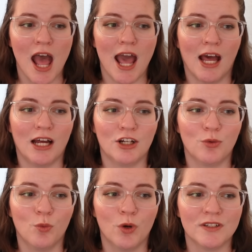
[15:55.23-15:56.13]

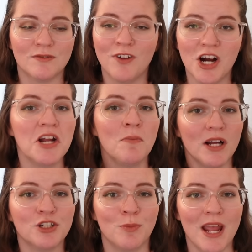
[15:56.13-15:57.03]
and was very
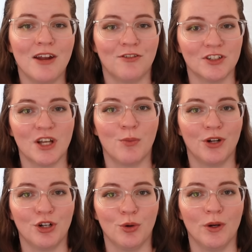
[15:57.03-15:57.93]
much made for
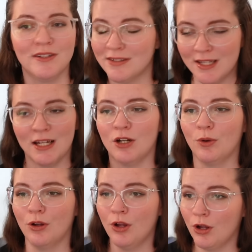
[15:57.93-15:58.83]
someone who would sit in a